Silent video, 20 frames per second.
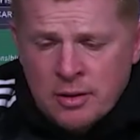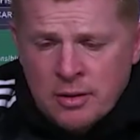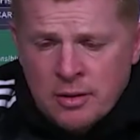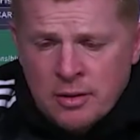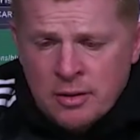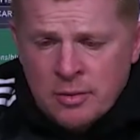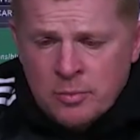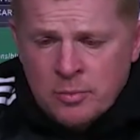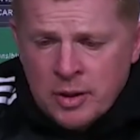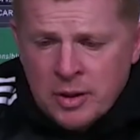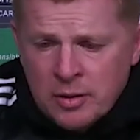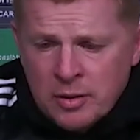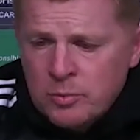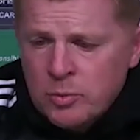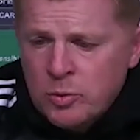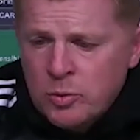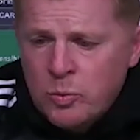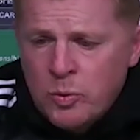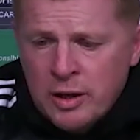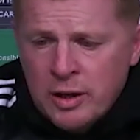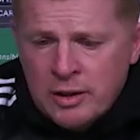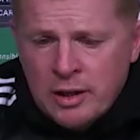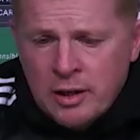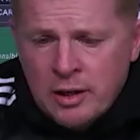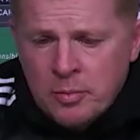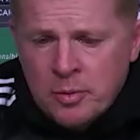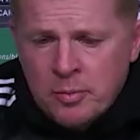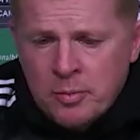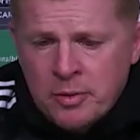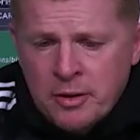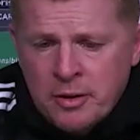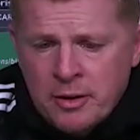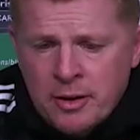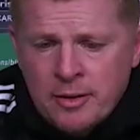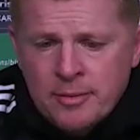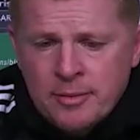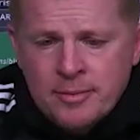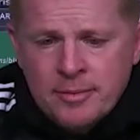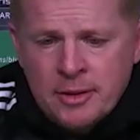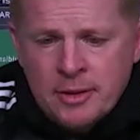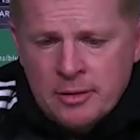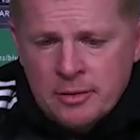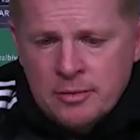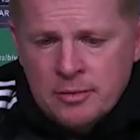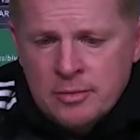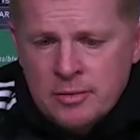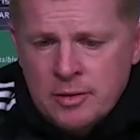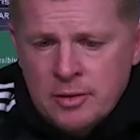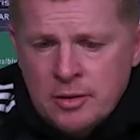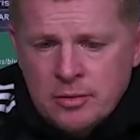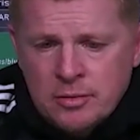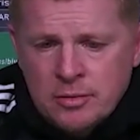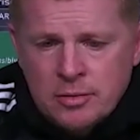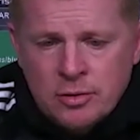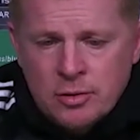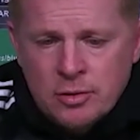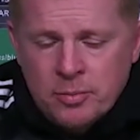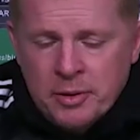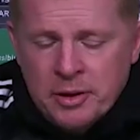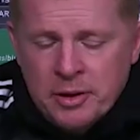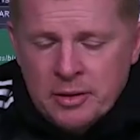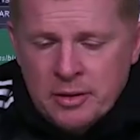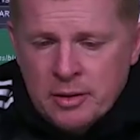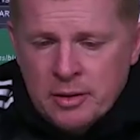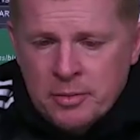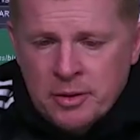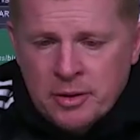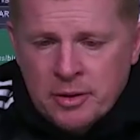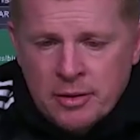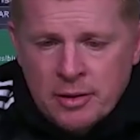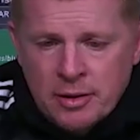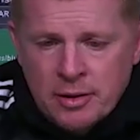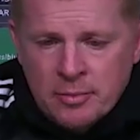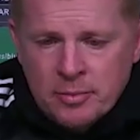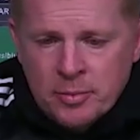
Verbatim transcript: and, we, and we're well capable of that, then, you know, so be it. It'll be great.